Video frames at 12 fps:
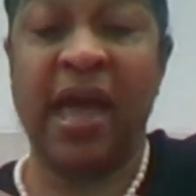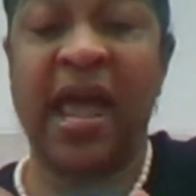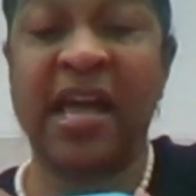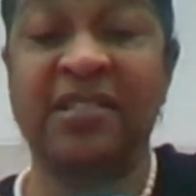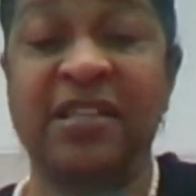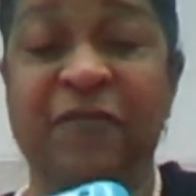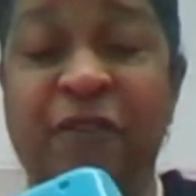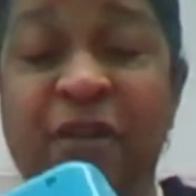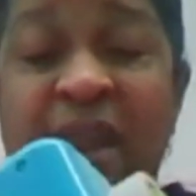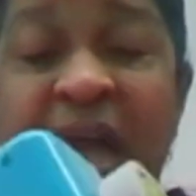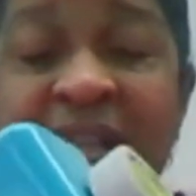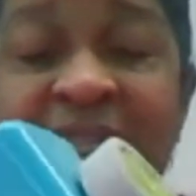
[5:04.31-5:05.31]
It has
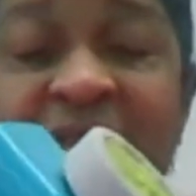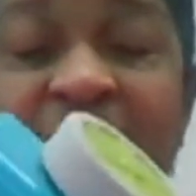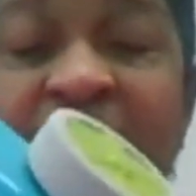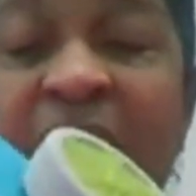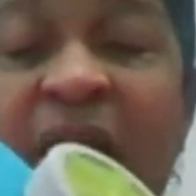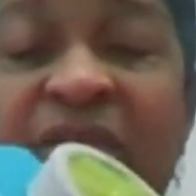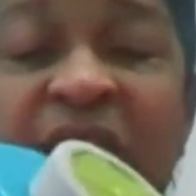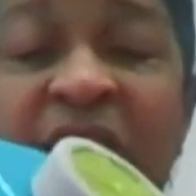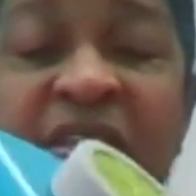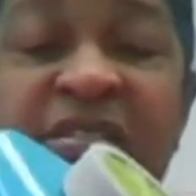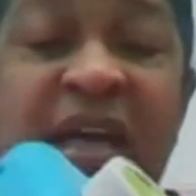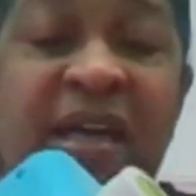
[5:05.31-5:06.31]
different lights and
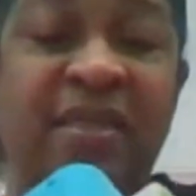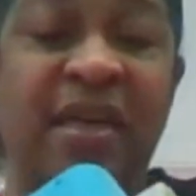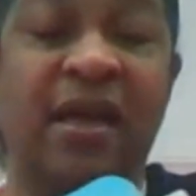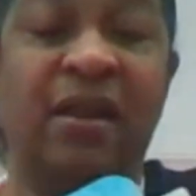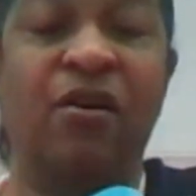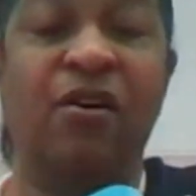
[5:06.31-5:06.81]
things like that